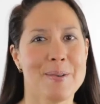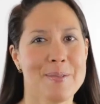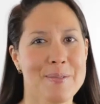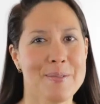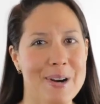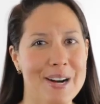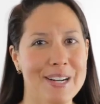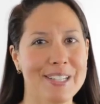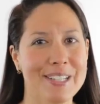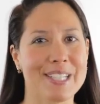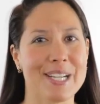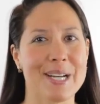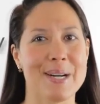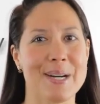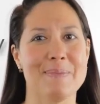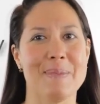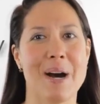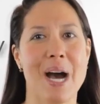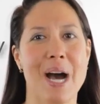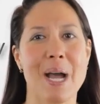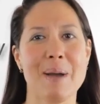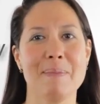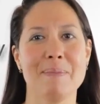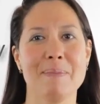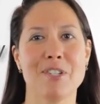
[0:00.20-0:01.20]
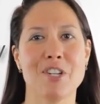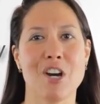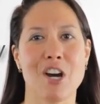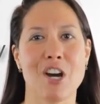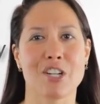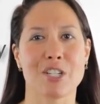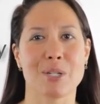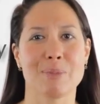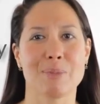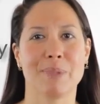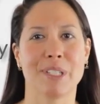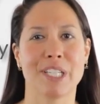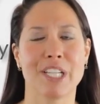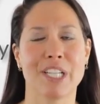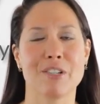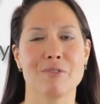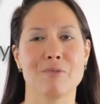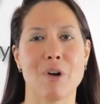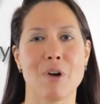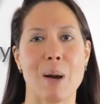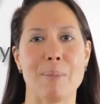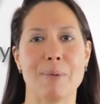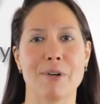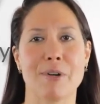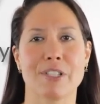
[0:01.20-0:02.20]
Welcome, I'm Dr. Melina
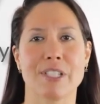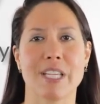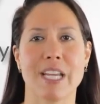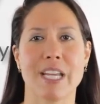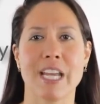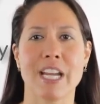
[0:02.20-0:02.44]
Roberts,